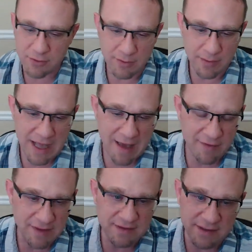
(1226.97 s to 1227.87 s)

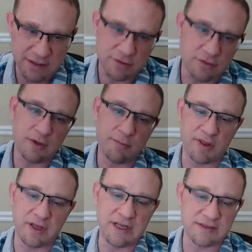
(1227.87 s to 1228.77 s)
having these additional
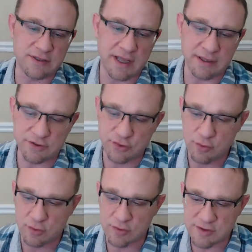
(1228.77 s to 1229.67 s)
abilities and
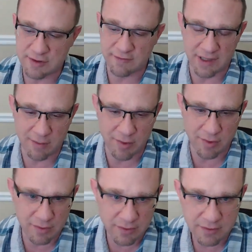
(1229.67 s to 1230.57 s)
tools
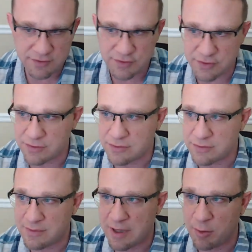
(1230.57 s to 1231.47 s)
available
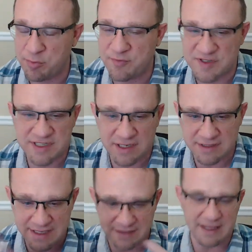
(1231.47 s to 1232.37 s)
to help
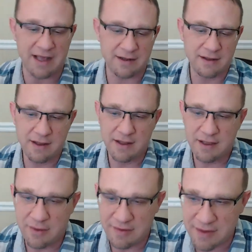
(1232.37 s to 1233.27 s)
facilitate that,
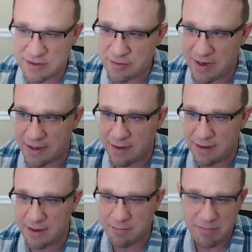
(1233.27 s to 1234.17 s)
I think it's great.
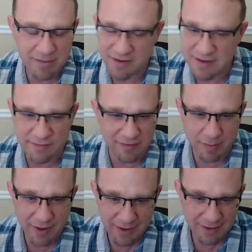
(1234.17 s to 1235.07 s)
Maybe it's not for
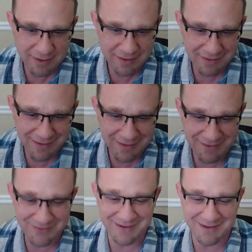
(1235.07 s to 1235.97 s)
everybody,
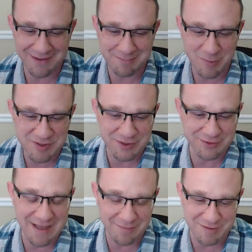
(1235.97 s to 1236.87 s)
we'll
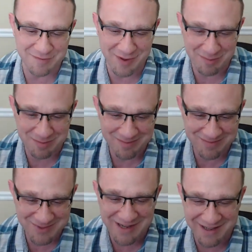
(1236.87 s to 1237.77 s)
certainly have some fun
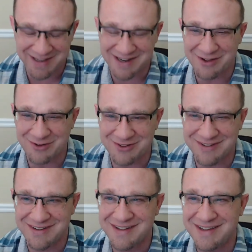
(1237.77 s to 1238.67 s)
checking it out
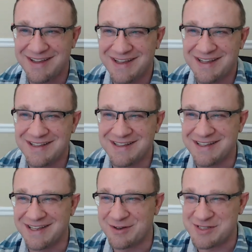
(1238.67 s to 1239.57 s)
and
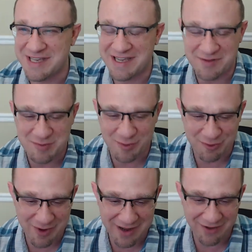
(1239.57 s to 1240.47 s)
seeing if it's
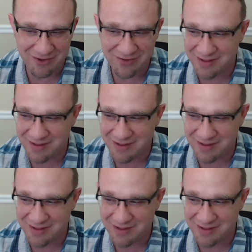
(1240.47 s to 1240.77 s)
worthwhile.